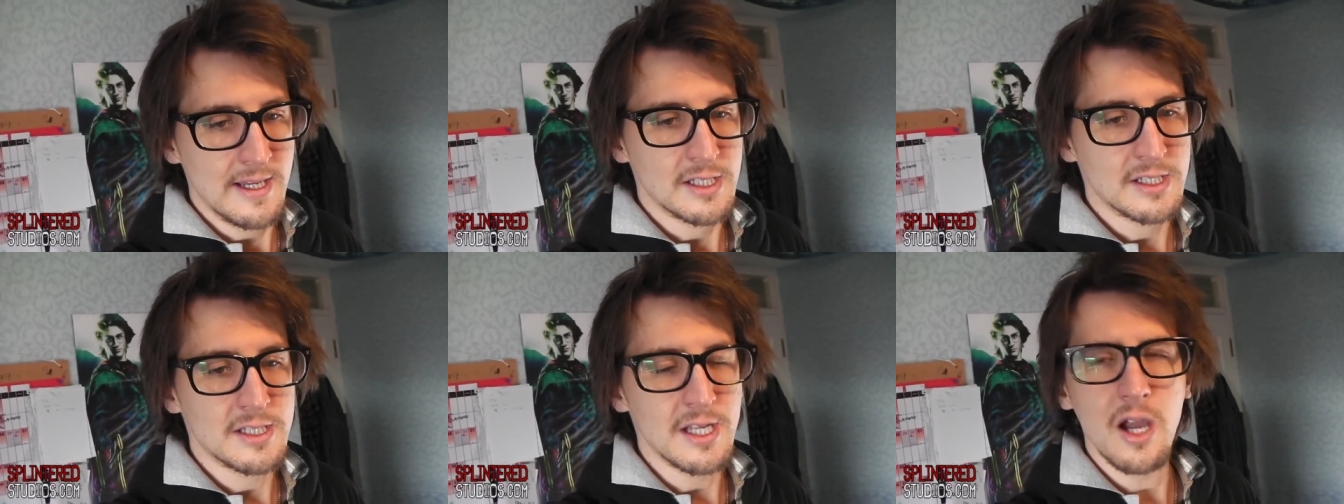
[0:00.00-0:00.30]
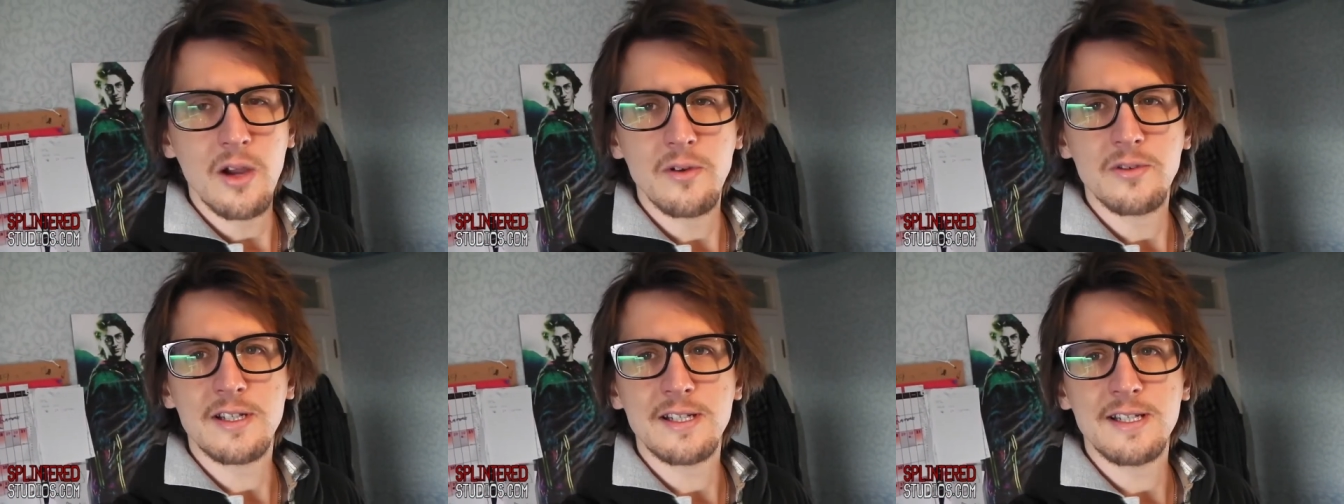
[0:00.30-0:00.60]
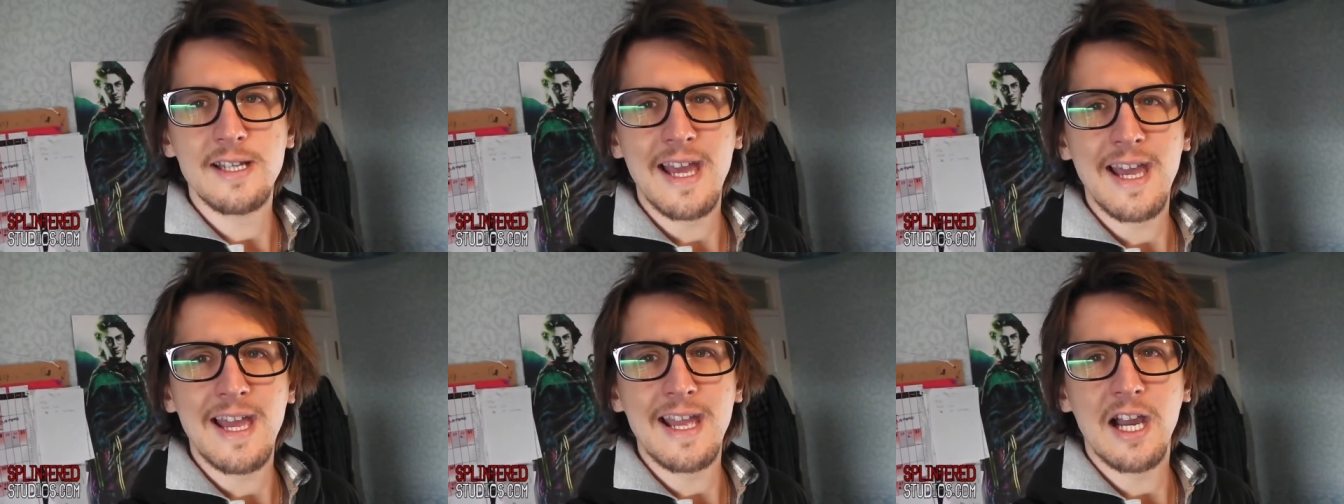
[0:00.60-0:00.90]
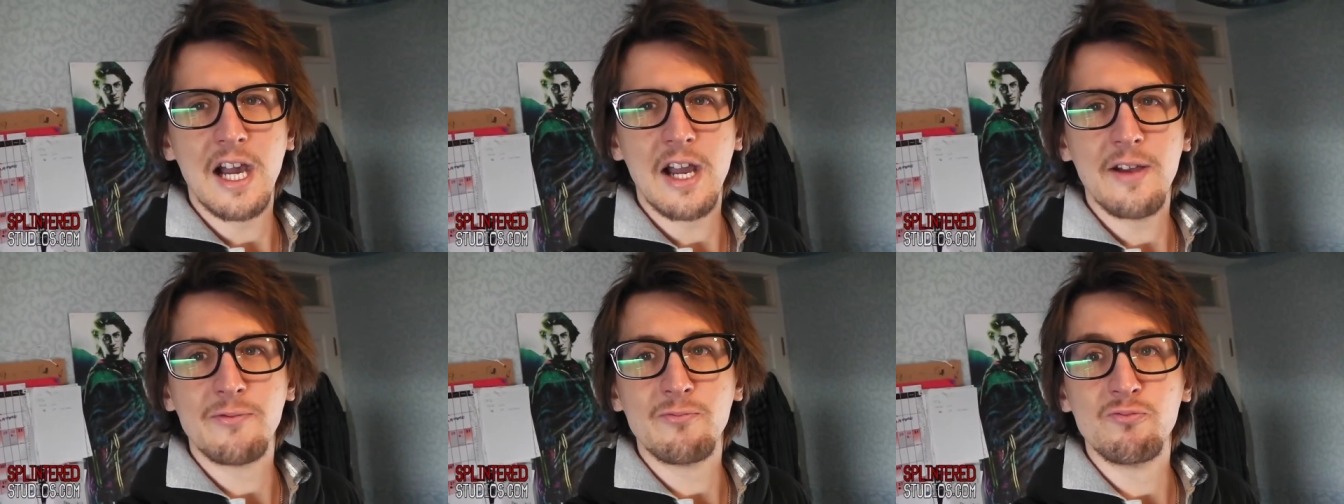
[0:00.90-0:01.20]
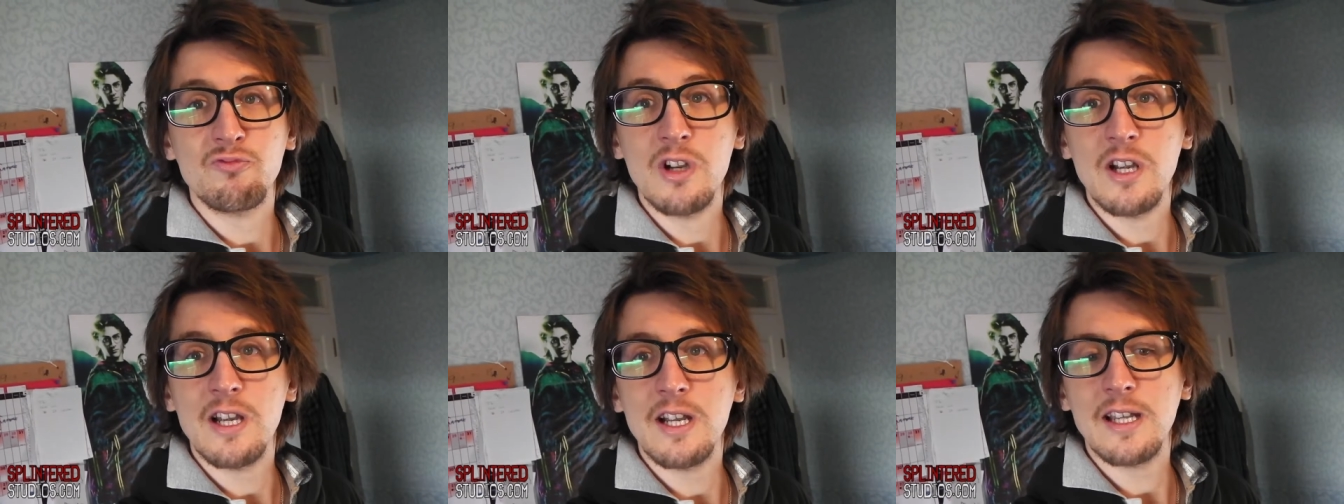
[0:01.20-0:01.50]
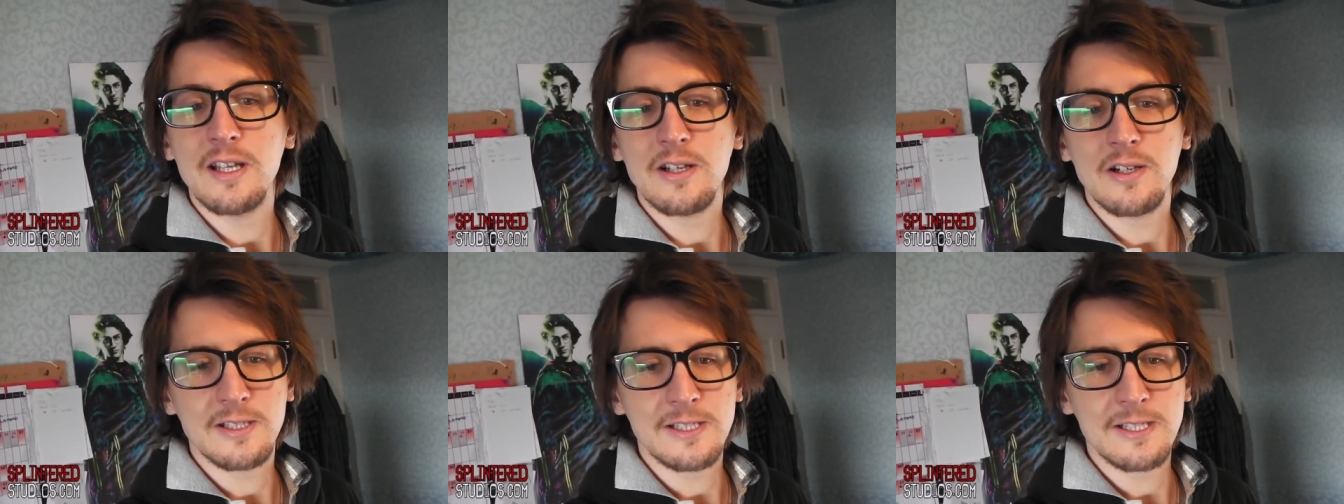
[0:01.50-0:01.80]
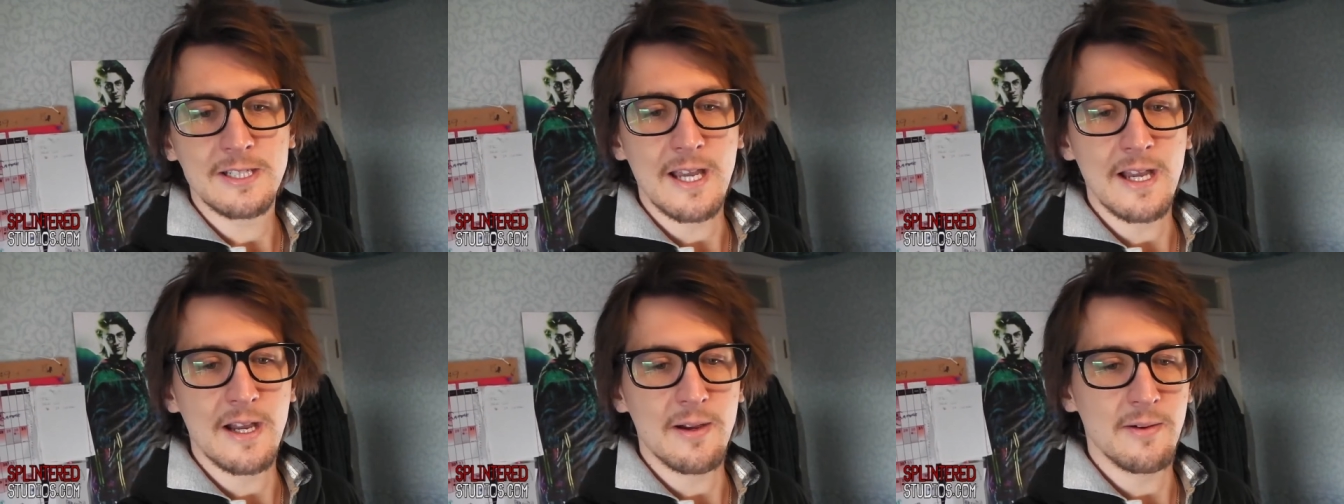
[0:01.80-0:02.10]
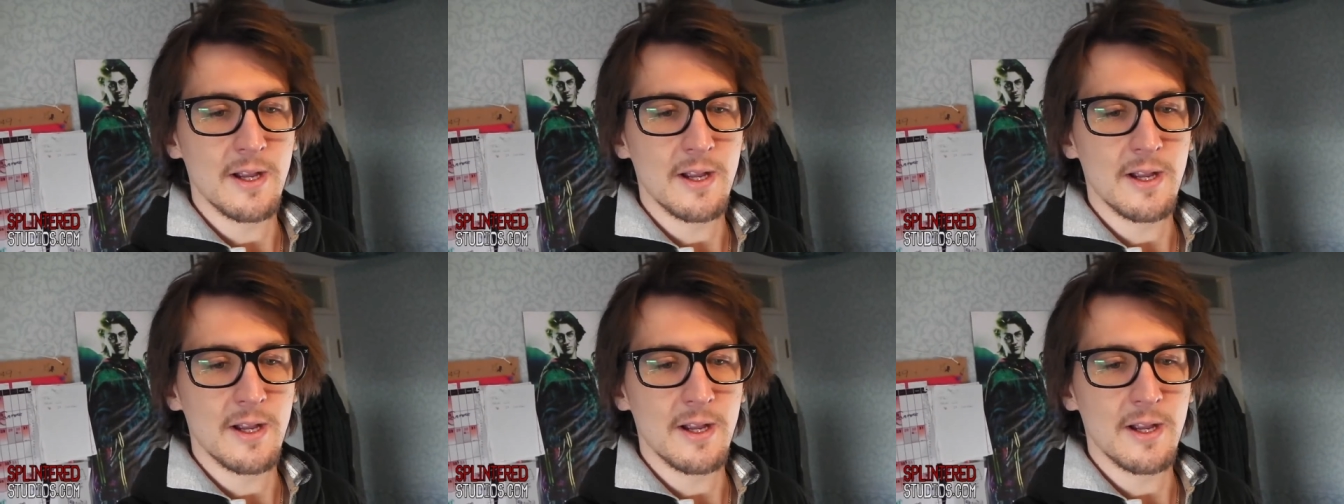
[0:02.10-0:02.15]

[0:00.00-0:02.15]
So today I've really got to get